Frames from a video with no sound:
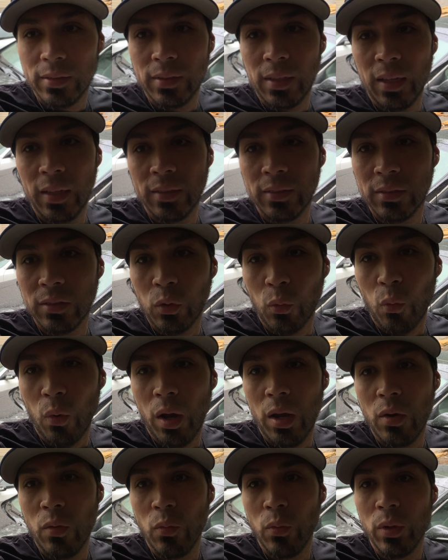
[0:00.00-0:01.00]
It's the
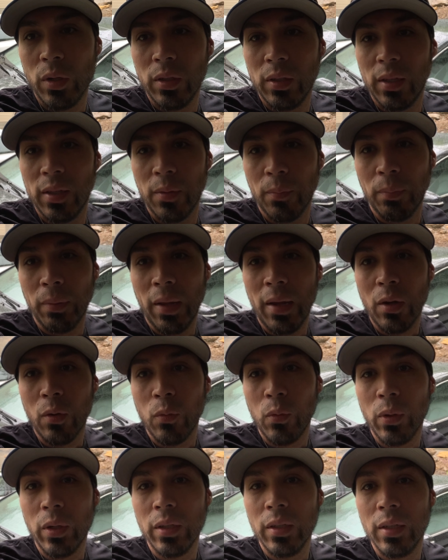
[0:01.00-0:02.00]
white one, the black
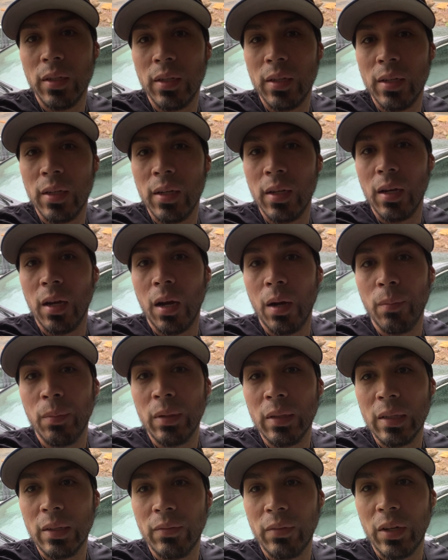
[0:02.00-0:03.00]
one. I'm
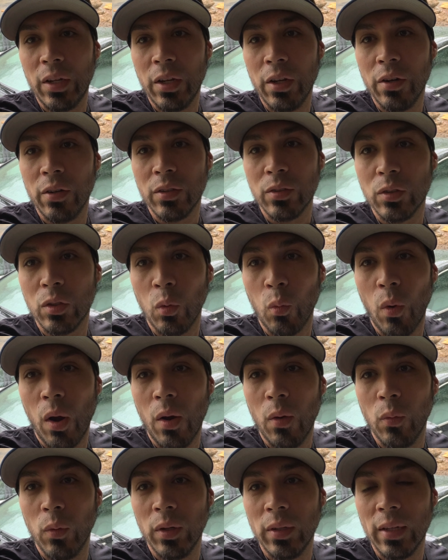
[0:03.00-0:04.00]
gonna leave it here. It's the white
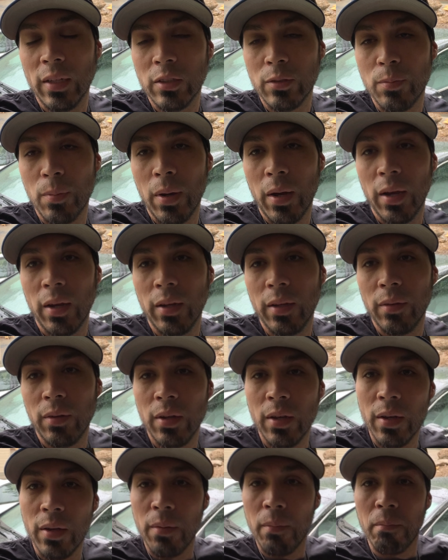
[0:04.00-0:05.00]
one. That's my
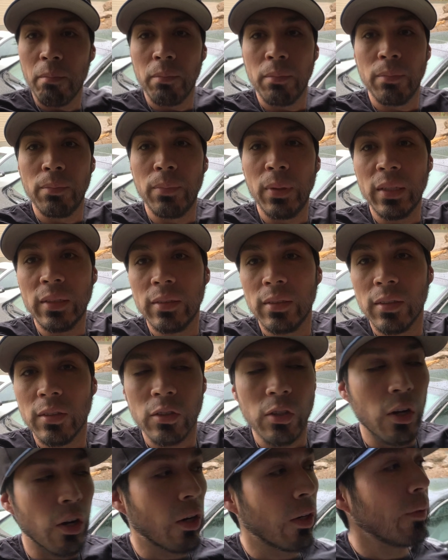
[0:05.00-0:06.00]
business
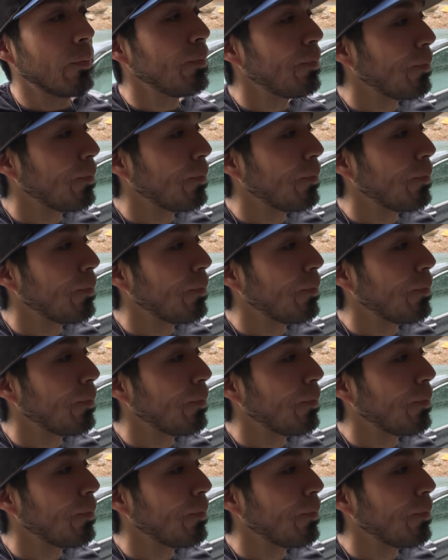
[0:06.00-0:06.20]
car.